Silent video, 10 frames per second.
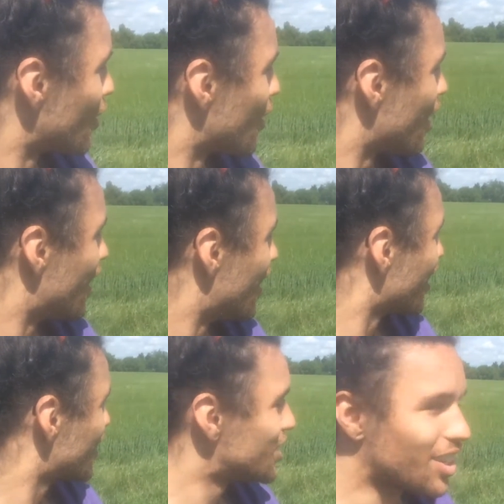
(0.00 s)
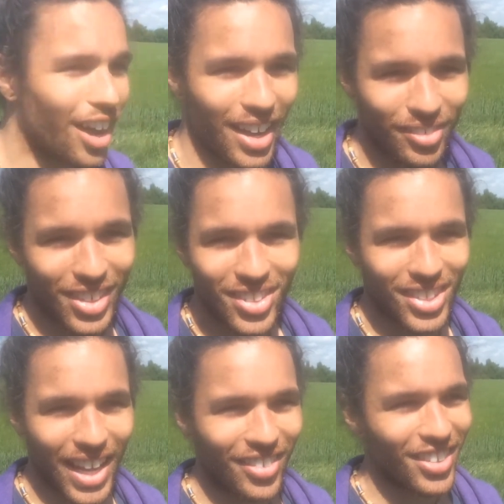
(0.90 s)
you're because you can't even
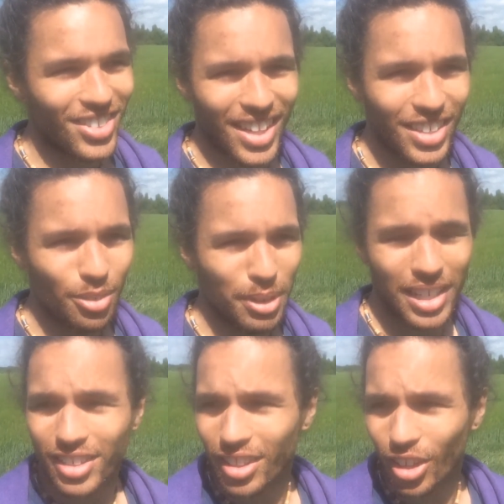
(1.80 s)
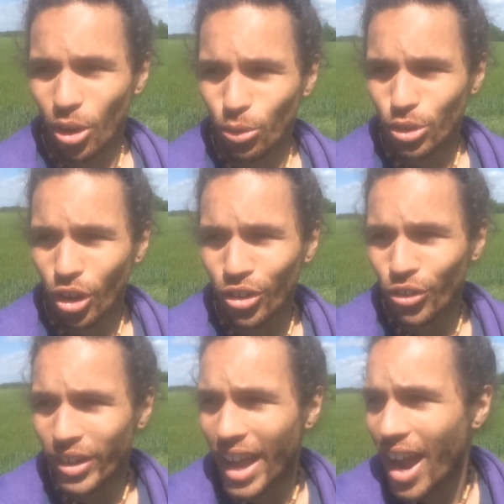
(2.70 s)
escape, because then you'll be into the cold
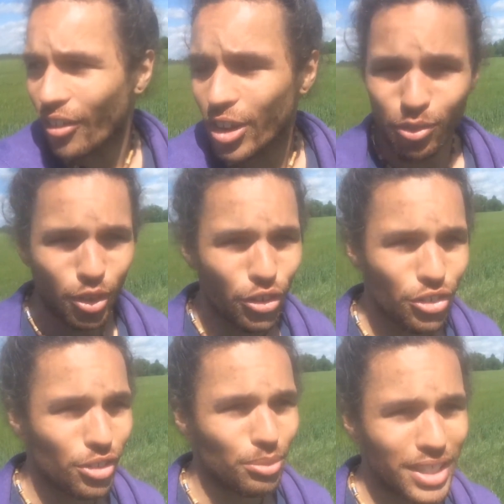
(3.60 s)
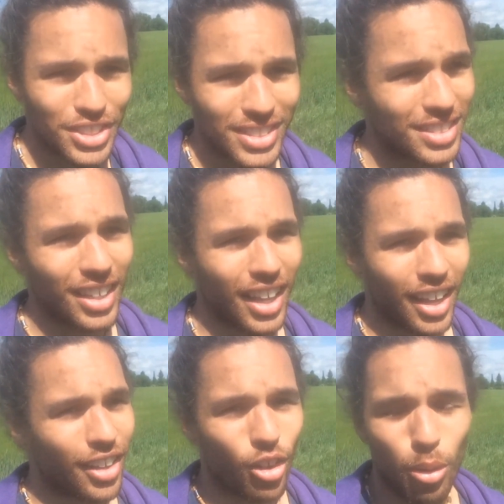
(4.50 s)
concrete area of London, which is
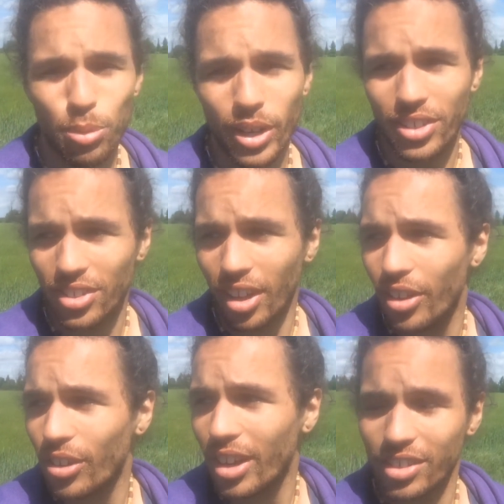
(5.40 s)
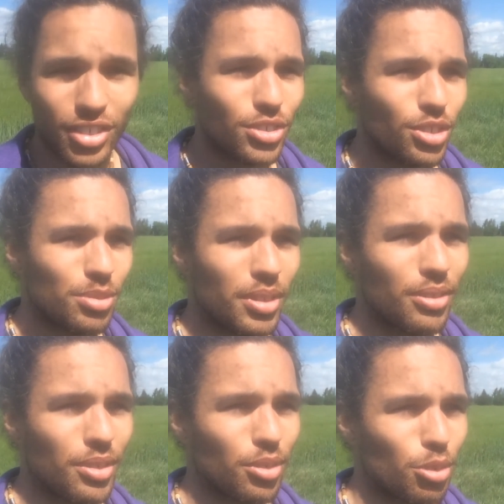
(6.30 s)
not a pretty sight on acid. Trust
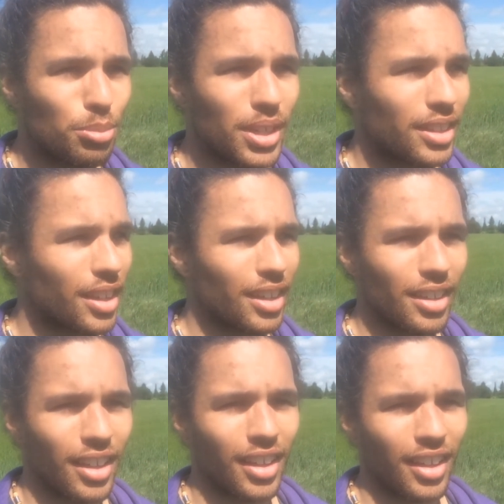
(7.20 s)
me, we've all been there.